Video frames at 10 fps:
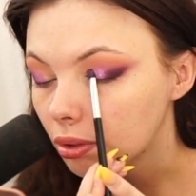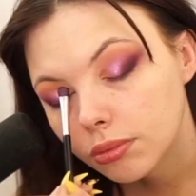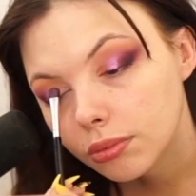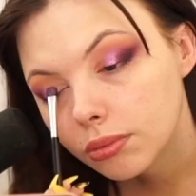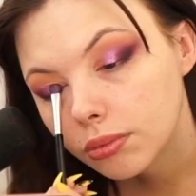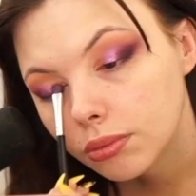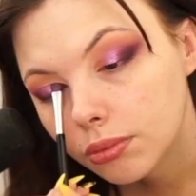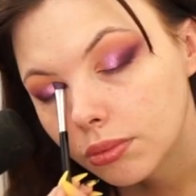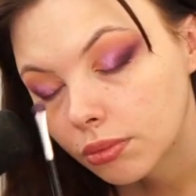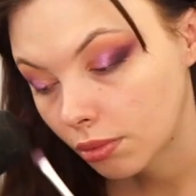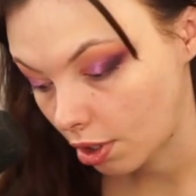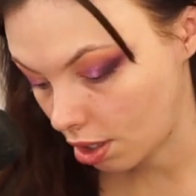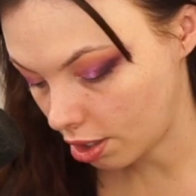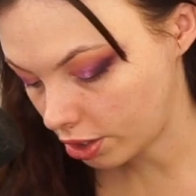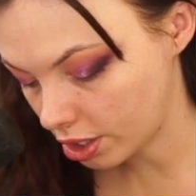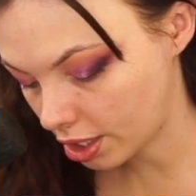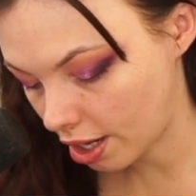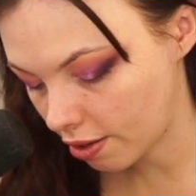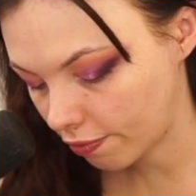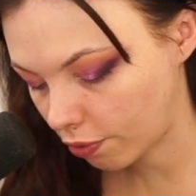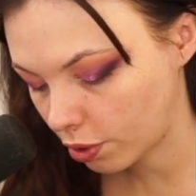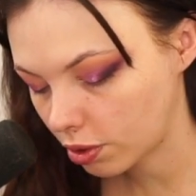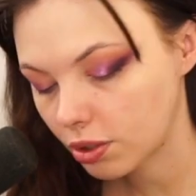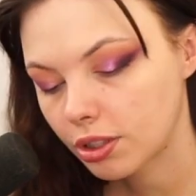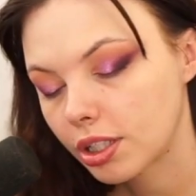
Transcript: And this just kind of foils